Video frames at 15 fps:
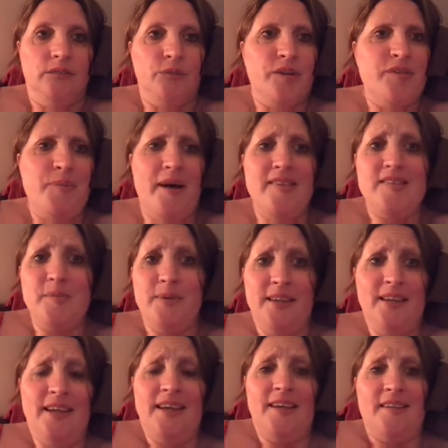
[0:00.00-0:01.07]

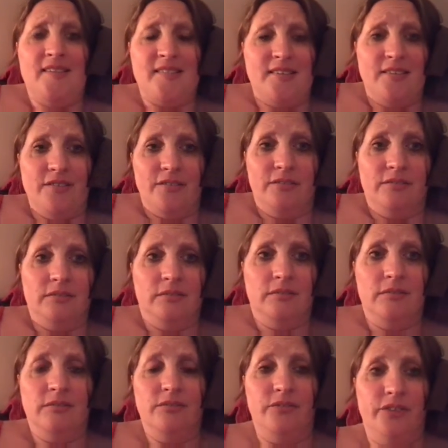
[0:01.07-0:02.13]
responsibilities
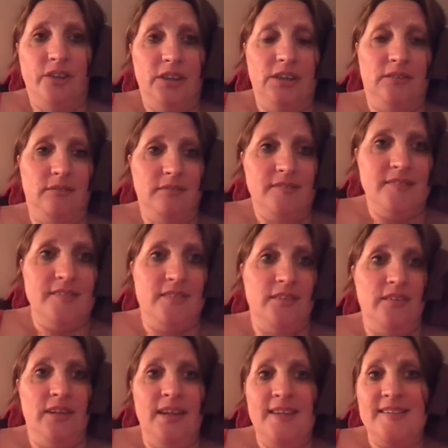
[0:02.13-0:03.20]
for
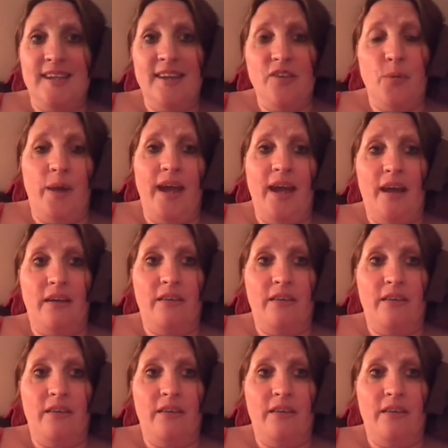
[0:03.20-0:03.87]
it to get in the way